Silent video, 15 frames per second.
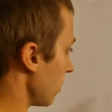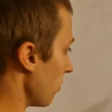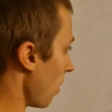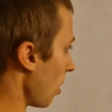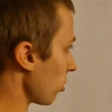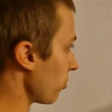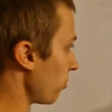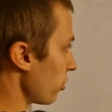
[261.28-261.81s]
the
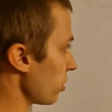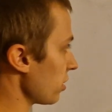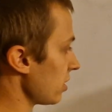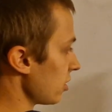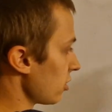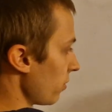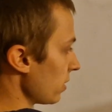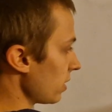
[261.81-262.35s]
amount of
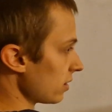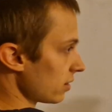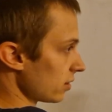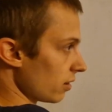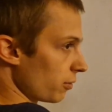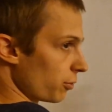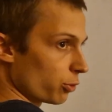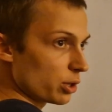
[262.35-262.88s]
vertices of it
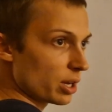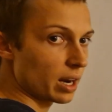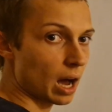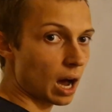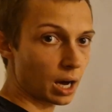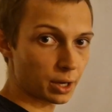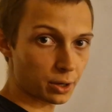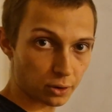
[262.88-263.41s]
is 3 and
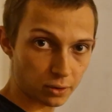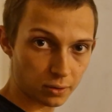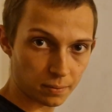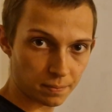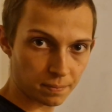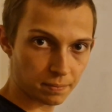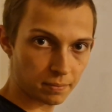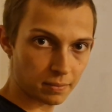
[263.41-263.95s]
higher,
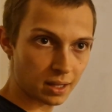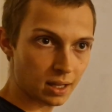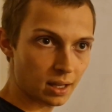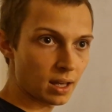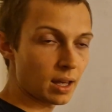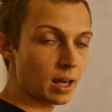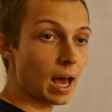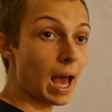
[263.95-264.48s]

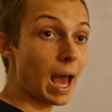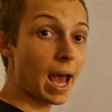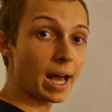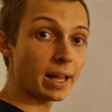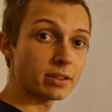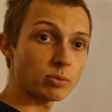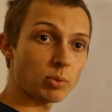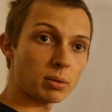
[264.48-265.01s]

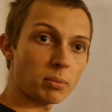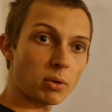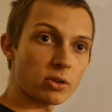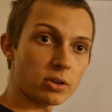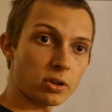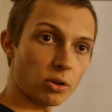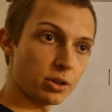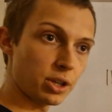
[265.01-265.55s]
and one
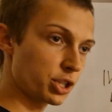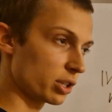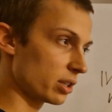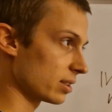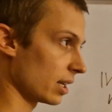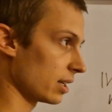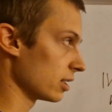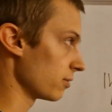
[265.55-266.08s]
more condition
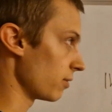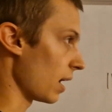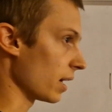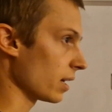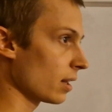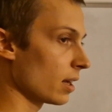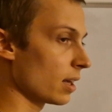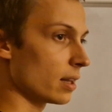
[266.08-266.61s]
is
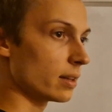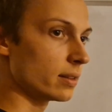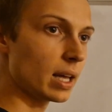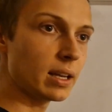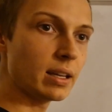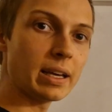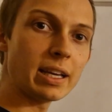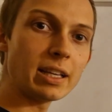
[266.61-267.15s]
satisfied,
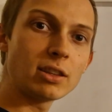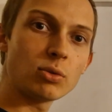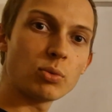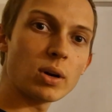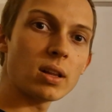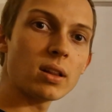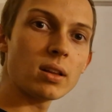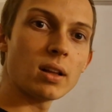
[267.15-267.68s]
then it
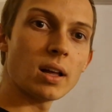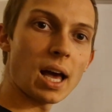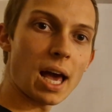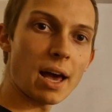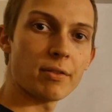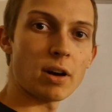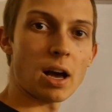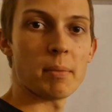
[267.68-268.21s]
will
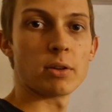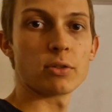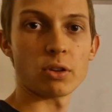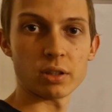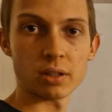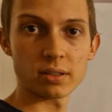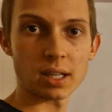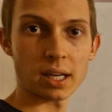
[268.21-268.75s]
have a
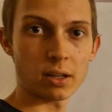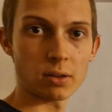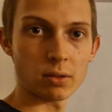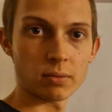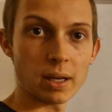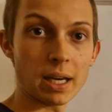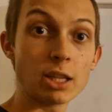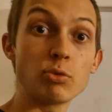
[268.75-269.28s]
Hamiltonian
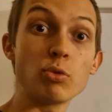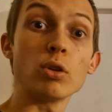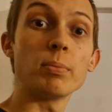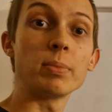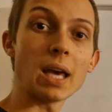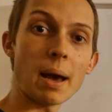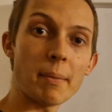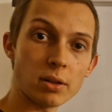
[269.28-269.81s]
cycle. It will
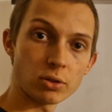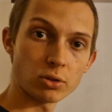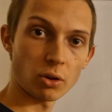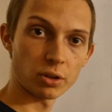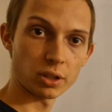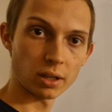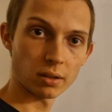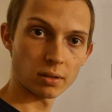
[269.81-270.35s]
be
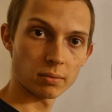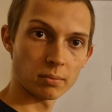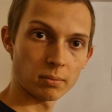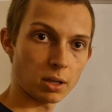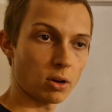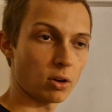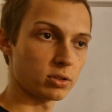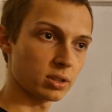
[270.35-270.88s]
Hamiltonian,
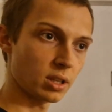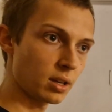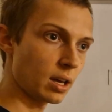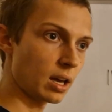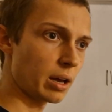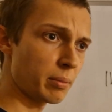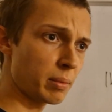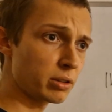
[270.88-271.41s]
because
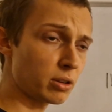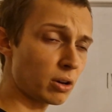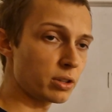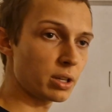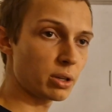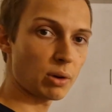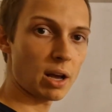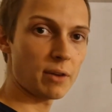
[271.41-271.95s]
a
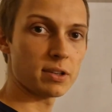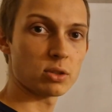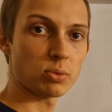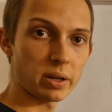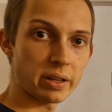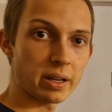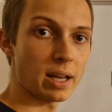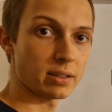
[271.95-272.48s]
Hamiltonian graph is
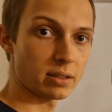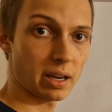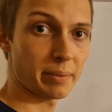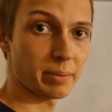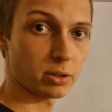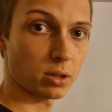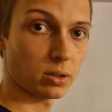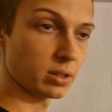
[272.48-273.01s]
when it has a
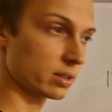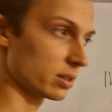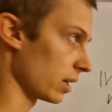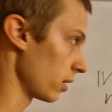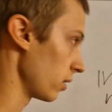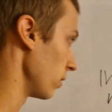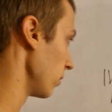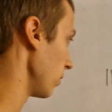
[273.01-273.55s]
Hamiltonian
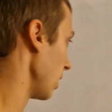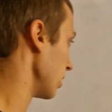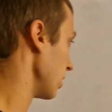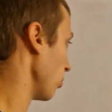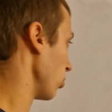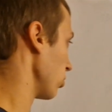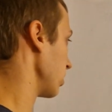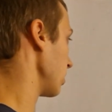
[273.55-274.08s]
cycle, as I was